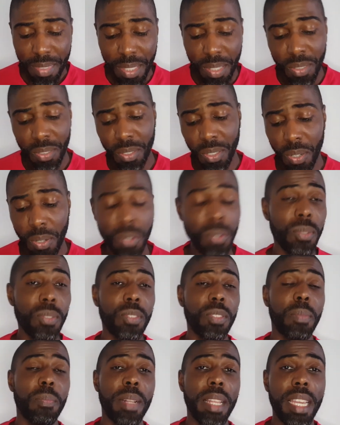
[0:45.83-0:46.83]
So
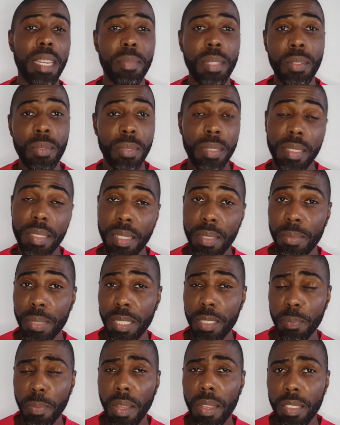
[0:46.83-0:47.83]
who's to blame and who is
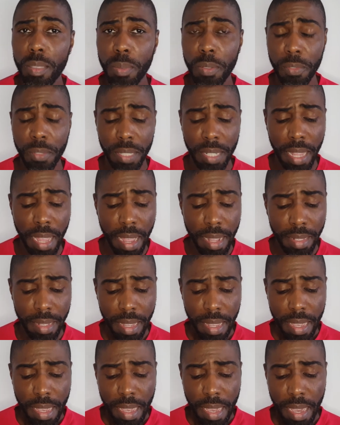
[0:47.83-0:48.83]
responsible for that,
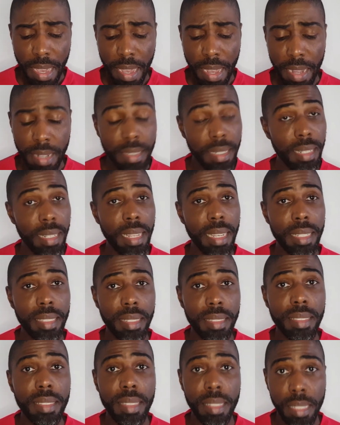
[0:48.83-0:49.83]
and the
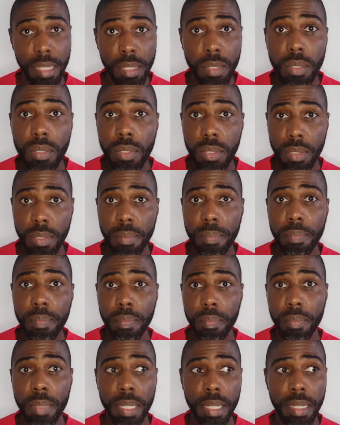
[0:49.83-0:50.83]
latest news.
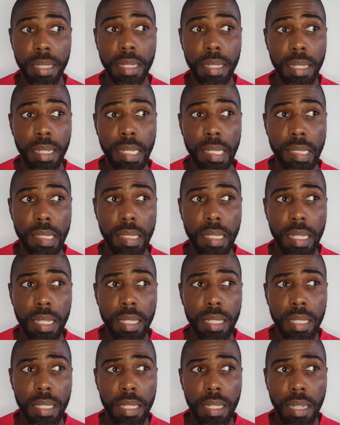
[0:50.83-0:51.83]
Because
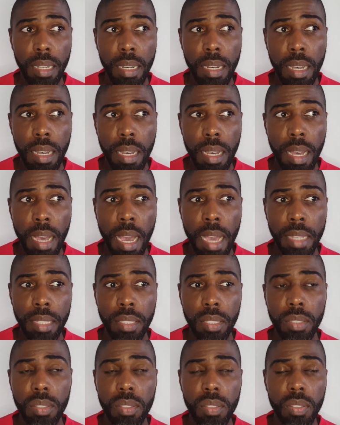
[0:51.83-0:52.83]

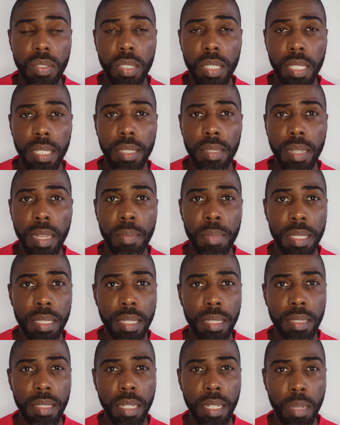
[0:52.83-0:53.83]

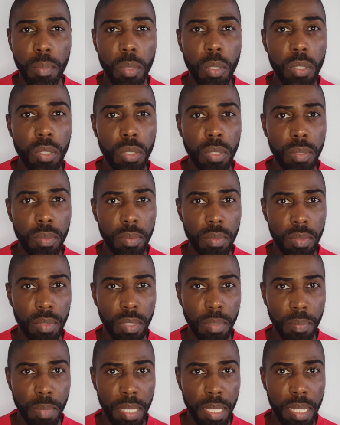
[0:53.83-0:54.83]
the commotion
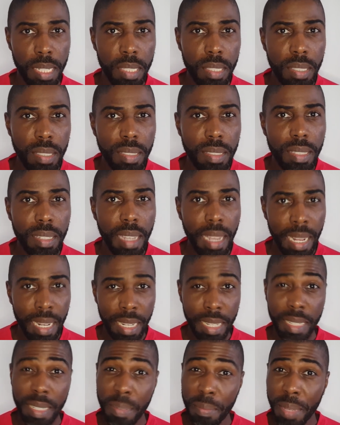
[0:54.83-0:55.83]
diminished a
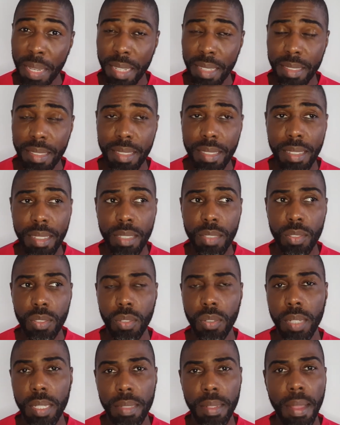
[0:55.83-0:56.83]
little bit,
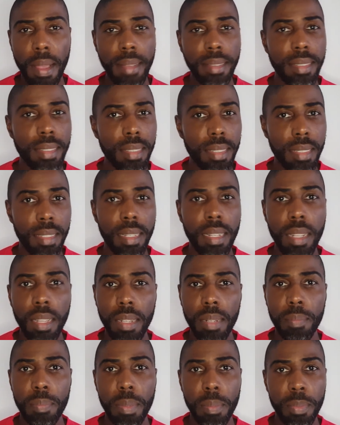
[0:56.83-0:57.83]
so I'm not seeing a lot
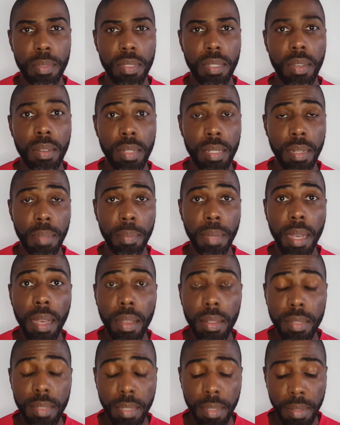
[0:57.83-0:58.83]
of people talking
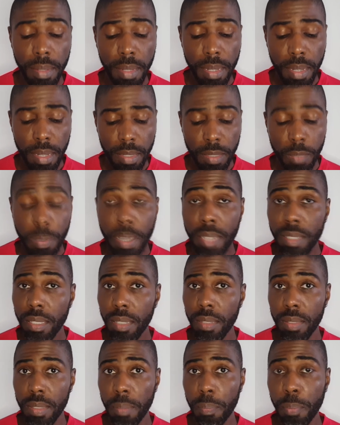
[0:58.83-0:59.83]
about,
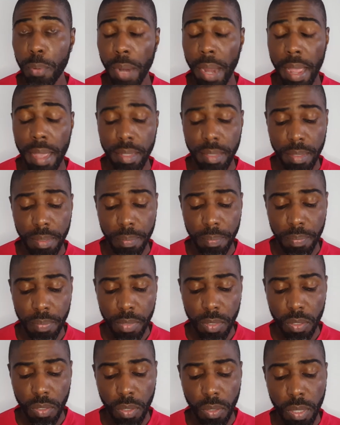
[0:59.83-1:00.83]
especially on the press.
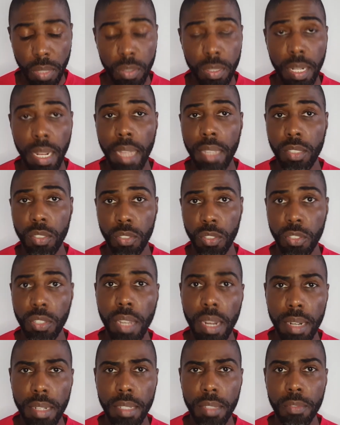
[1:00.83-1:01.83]
So I would like to
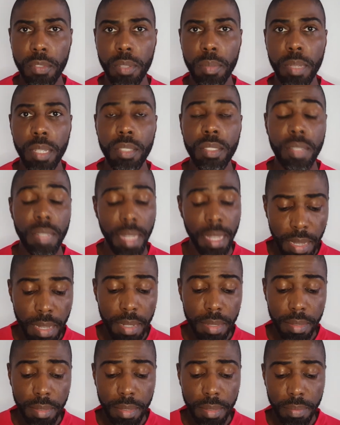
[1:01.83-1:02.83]
share the information.
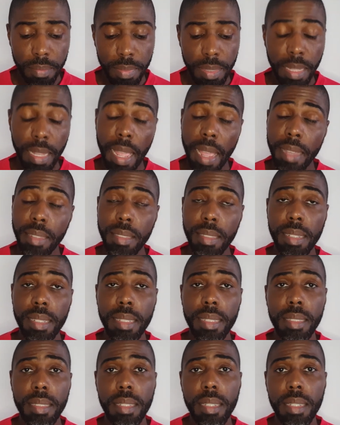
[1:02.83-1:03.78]
And lastly,